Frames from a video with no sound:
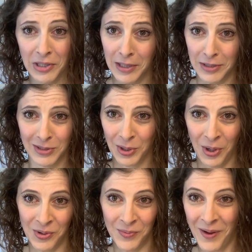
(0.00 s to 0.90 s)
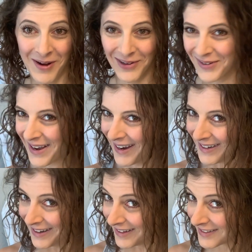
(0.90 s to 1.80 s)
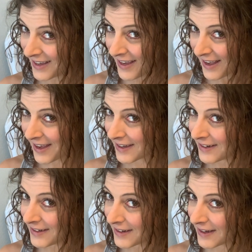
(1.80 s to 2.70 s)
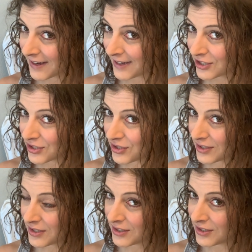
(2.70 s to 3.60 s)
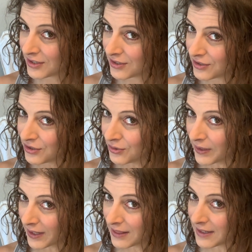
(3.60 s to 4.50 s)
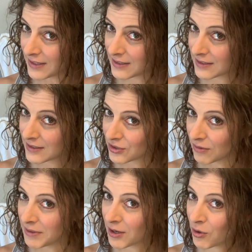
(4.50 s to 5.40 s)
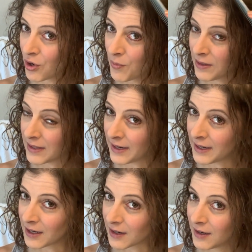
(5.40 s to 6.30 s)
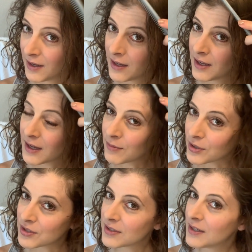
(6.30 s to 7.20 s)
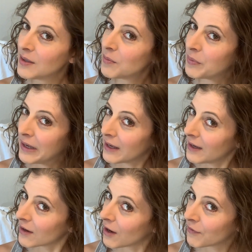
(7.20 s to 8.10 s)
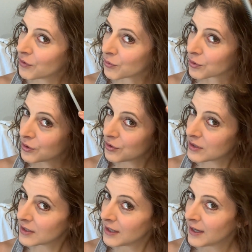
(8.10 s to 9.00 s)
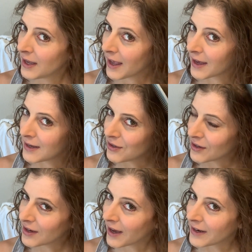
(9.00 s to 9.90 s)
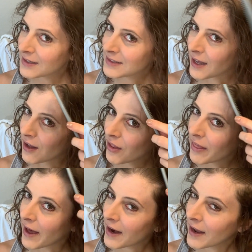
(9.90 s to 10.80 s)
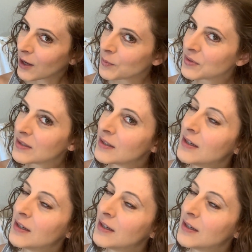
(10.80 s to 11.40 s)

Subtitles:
it's a comb, I don't know what kind it is, and I just do like this. So I'm not combing the hair, I'm just picking it off the roots, and you can kind of tell that helps